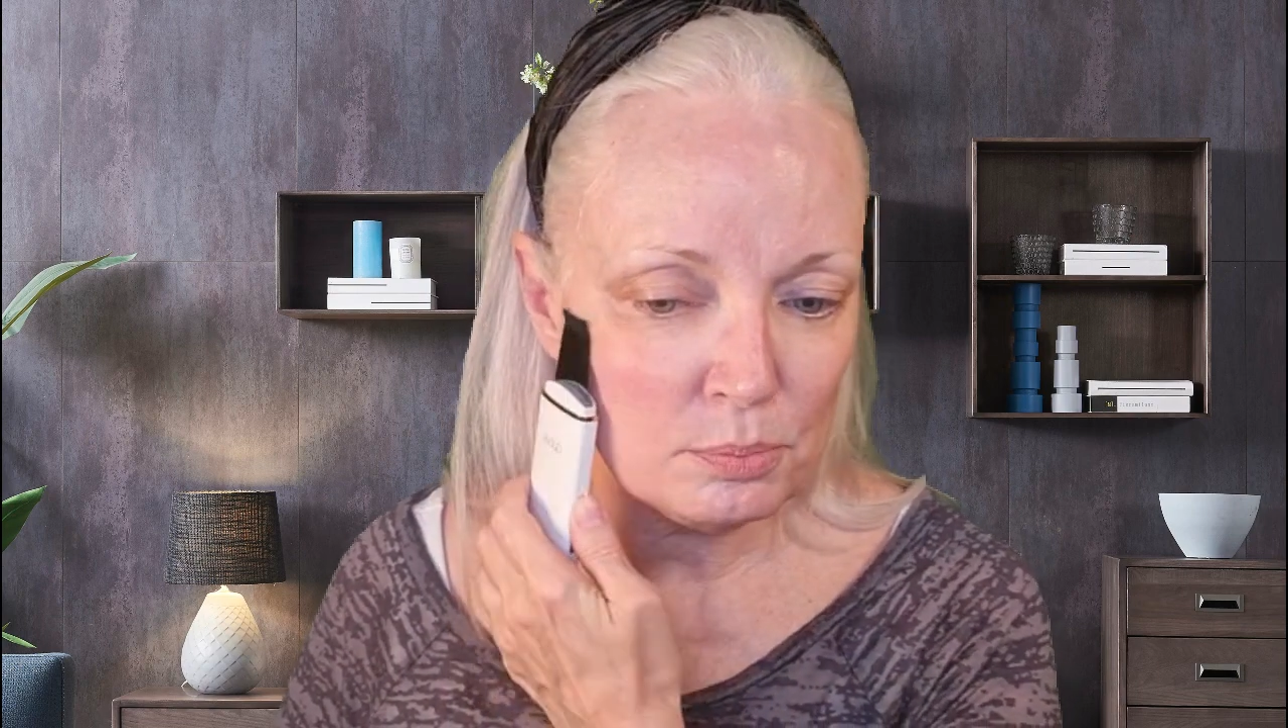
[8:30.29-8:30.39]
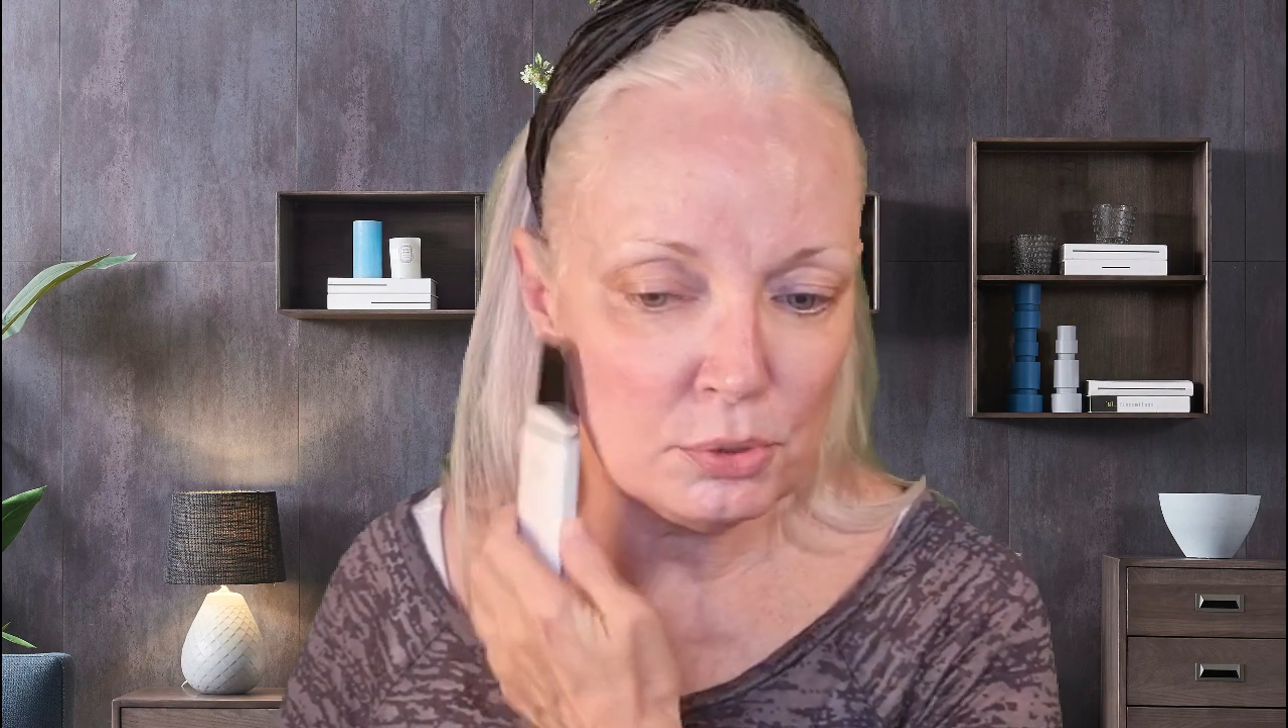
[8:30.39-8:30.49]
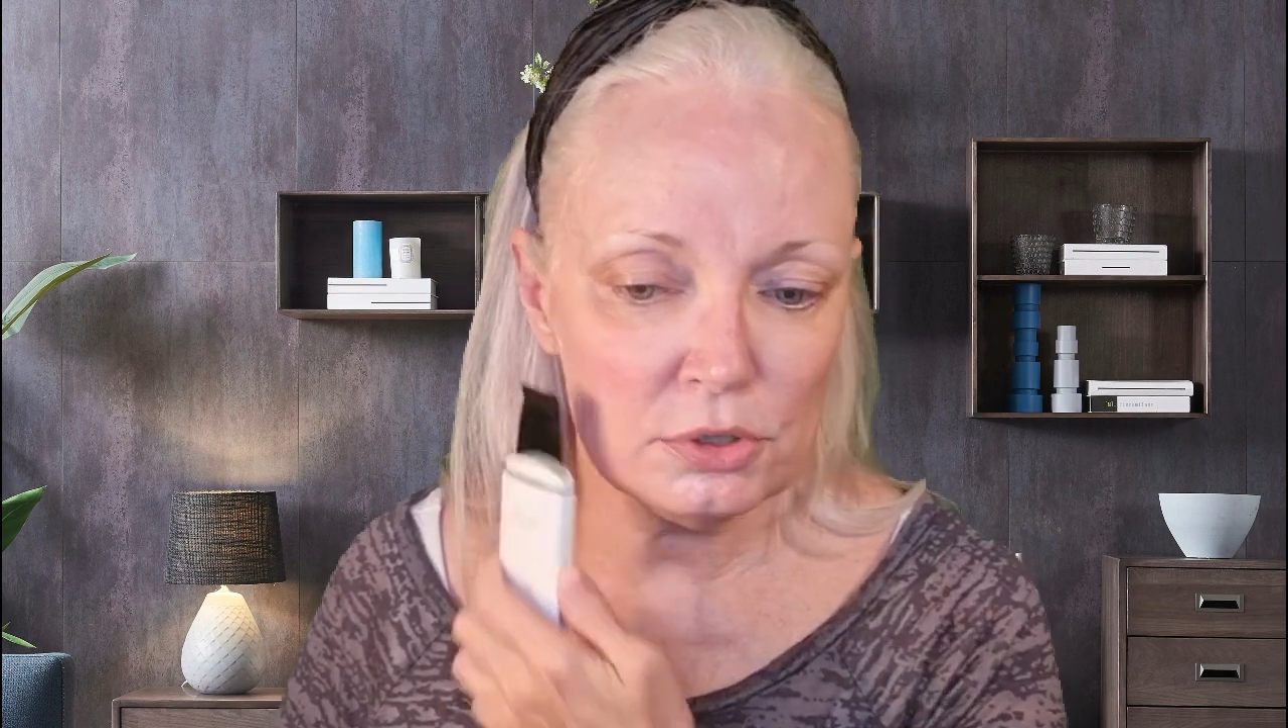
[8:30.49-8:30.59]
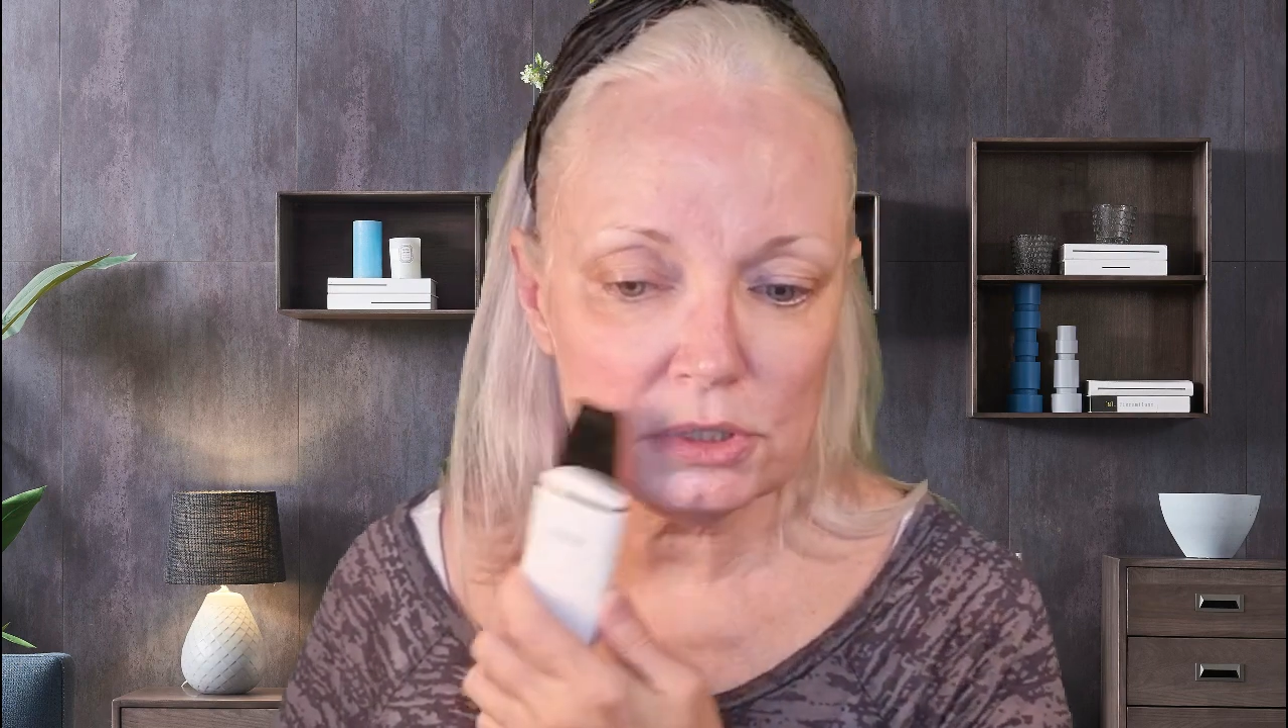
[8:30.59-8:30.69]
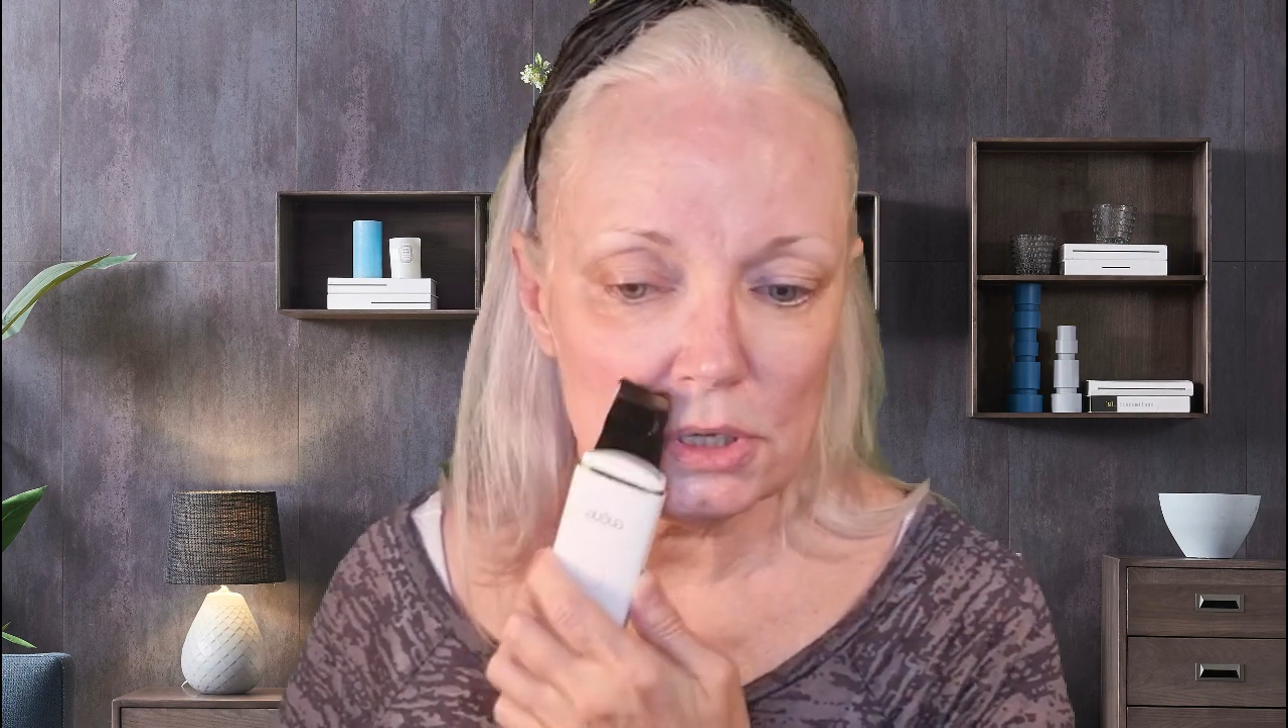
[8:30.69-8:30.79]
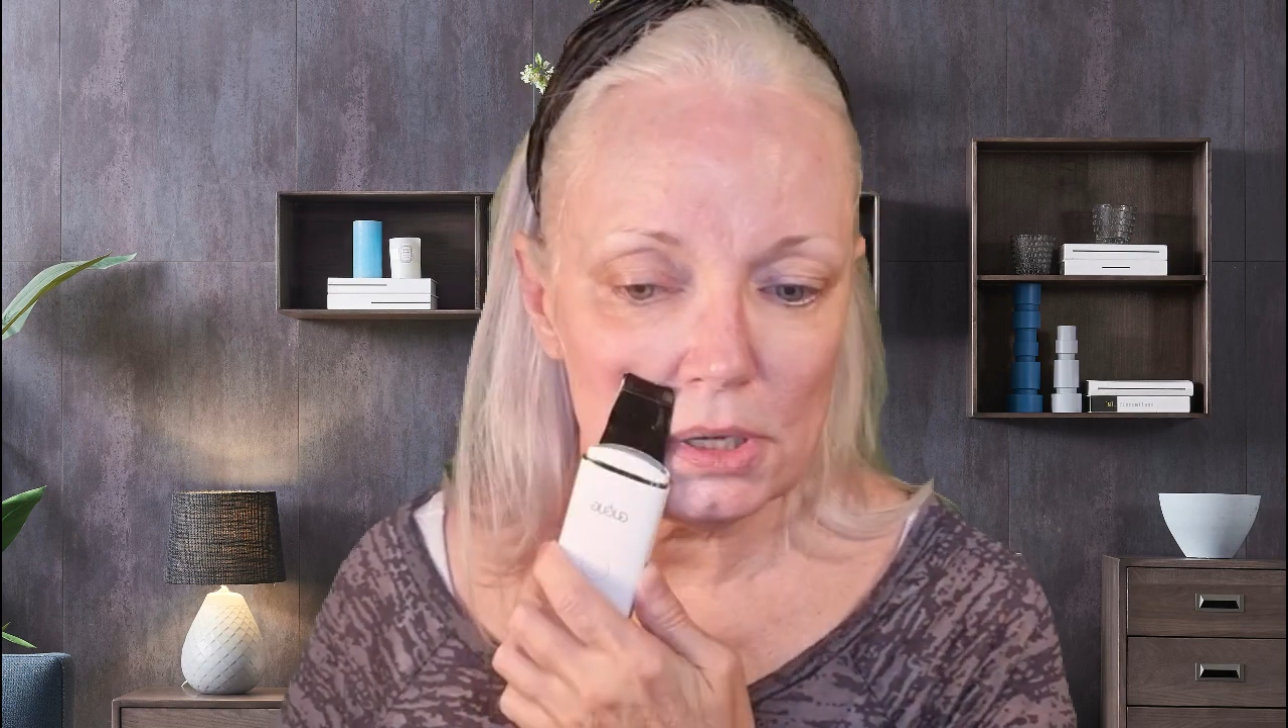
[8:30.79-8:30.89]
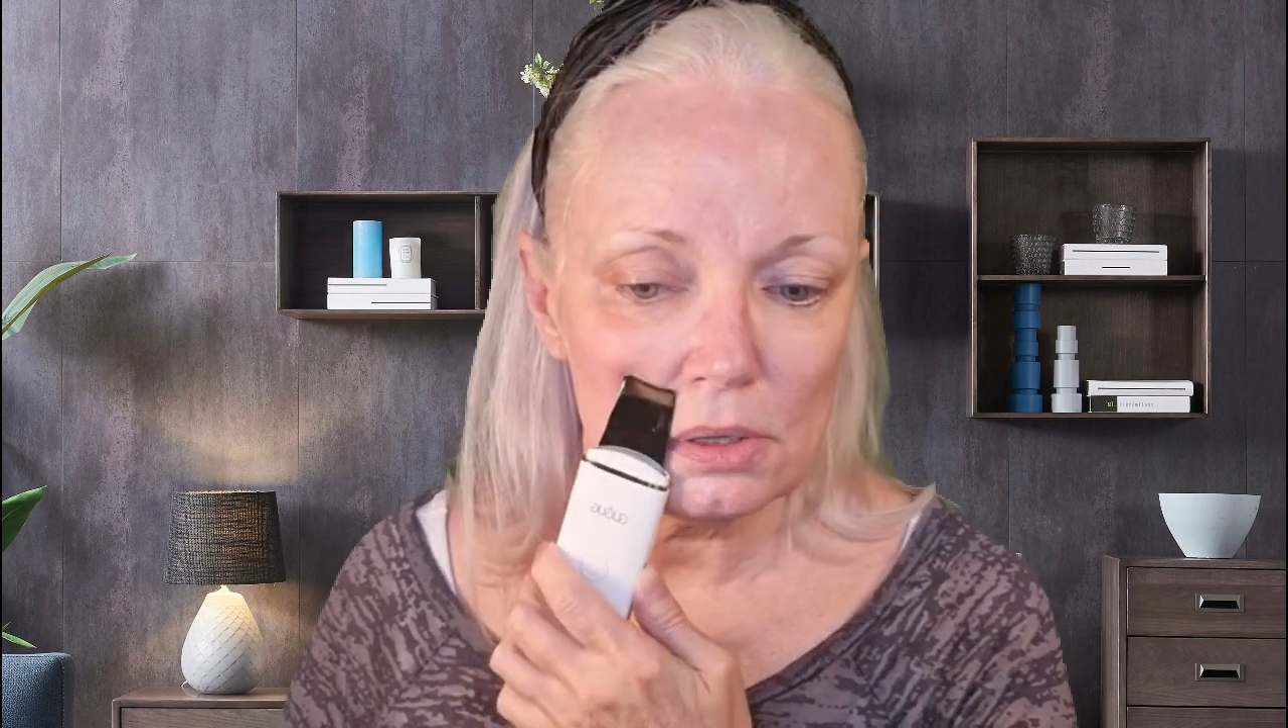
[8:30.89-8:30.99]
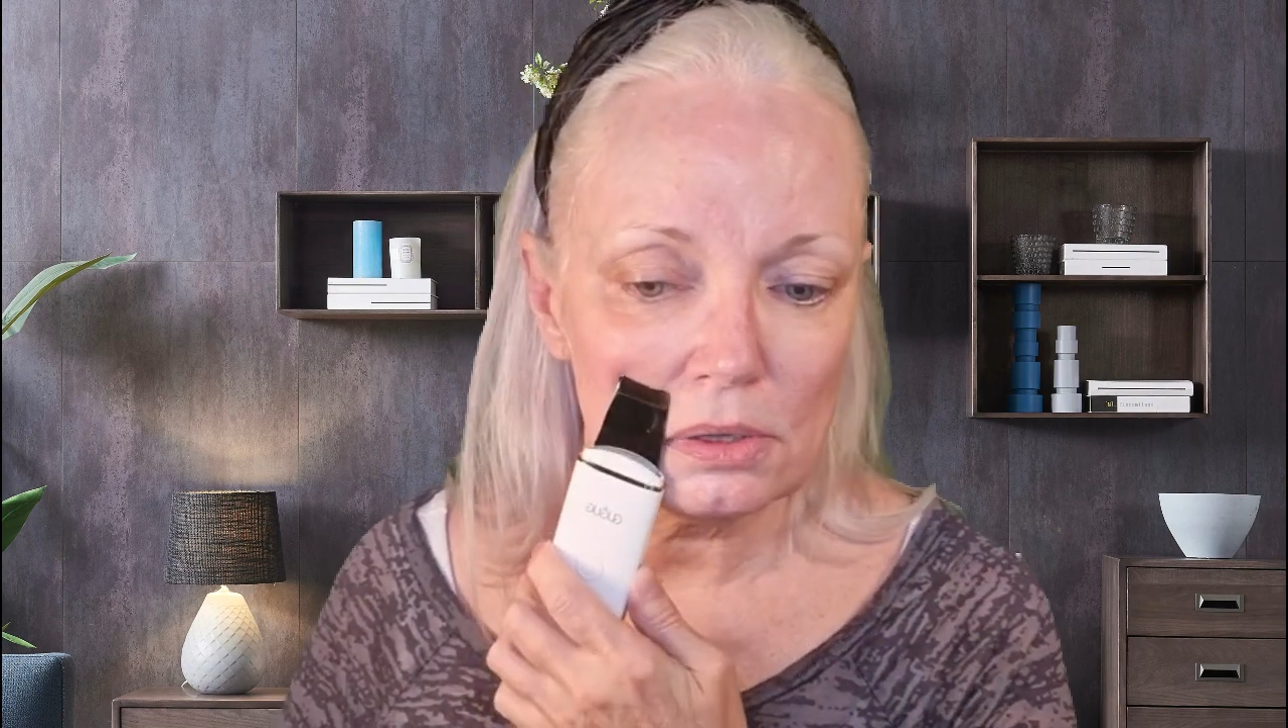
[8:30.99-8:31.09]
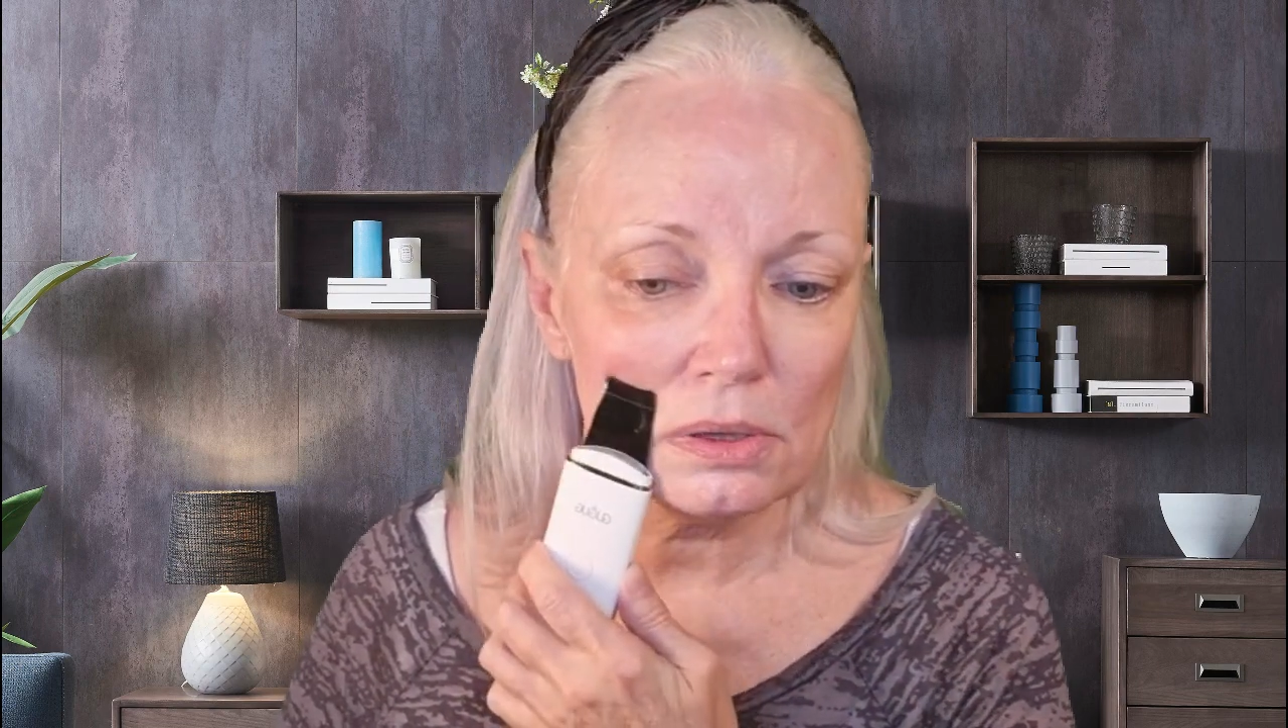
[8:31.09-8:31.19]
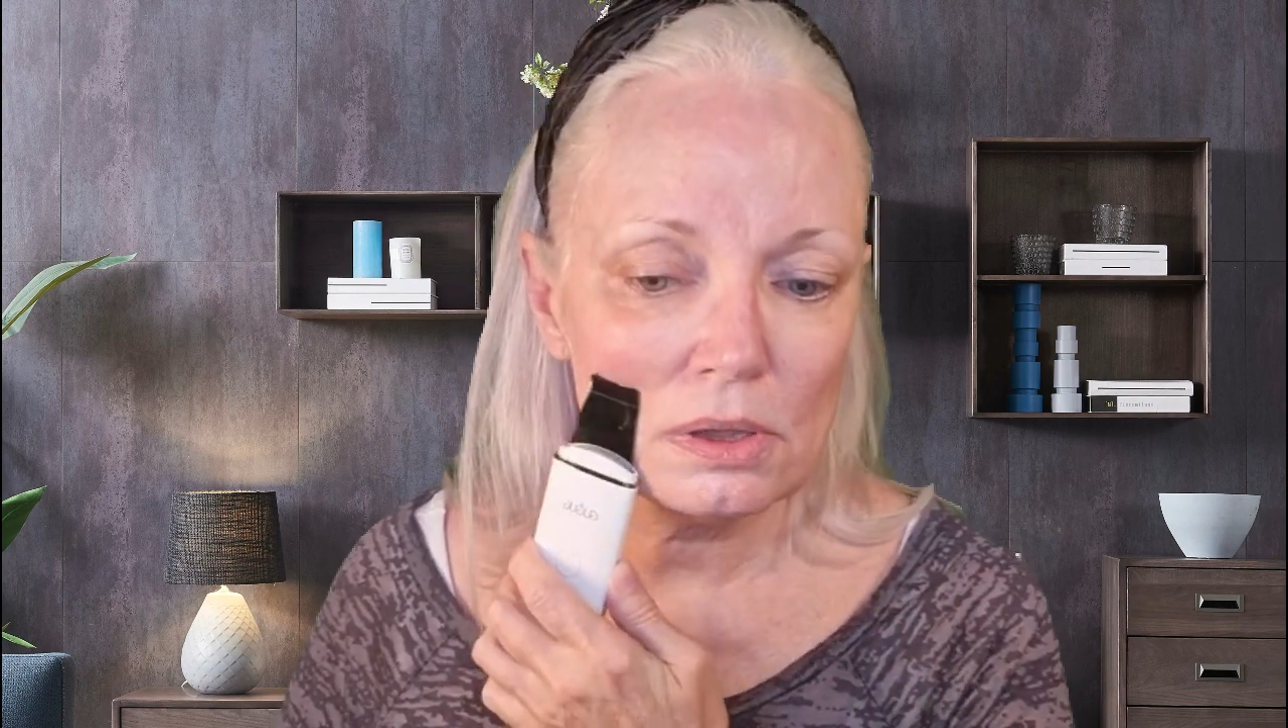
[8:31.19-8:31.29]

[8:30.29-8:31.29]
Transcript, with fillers: pushing